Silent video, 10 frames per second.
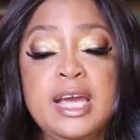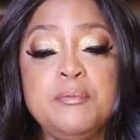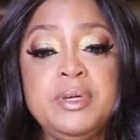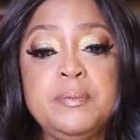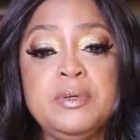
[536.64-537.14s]

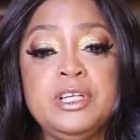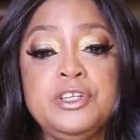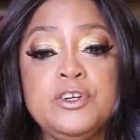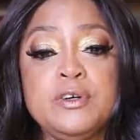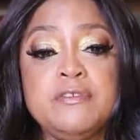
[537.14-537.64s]
and people
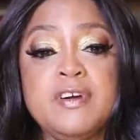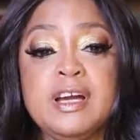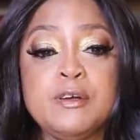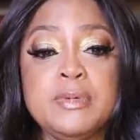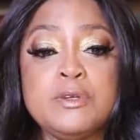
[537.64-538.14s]
in your
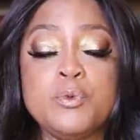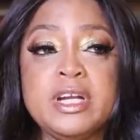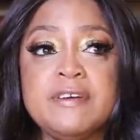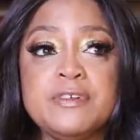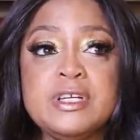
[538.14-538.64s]
environment.
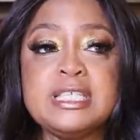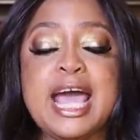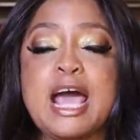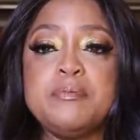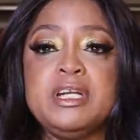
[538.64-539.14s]
Whatever is
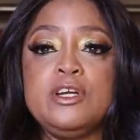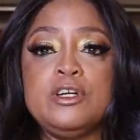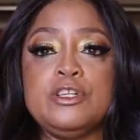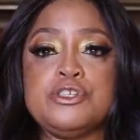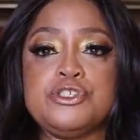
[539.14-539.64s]
happening
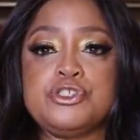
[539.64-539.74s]
on the